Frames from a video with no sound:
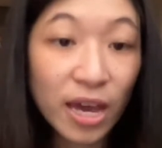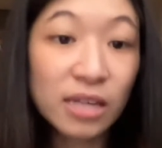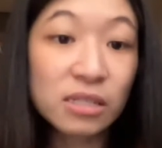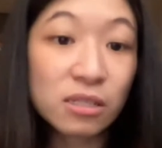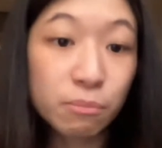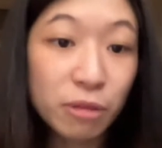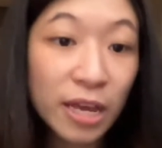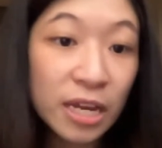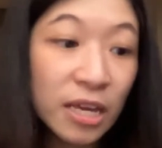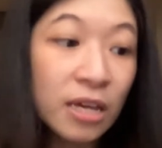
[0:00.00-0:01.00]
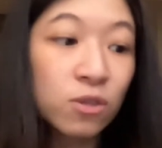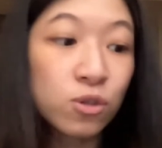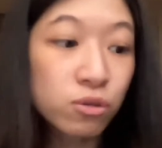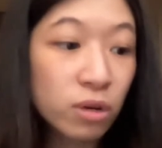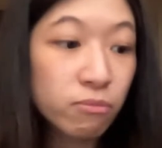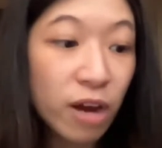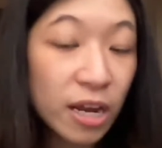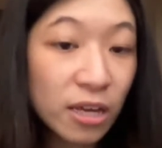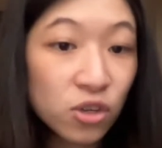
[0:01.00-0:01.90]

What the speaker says: As in the planning, the script writing,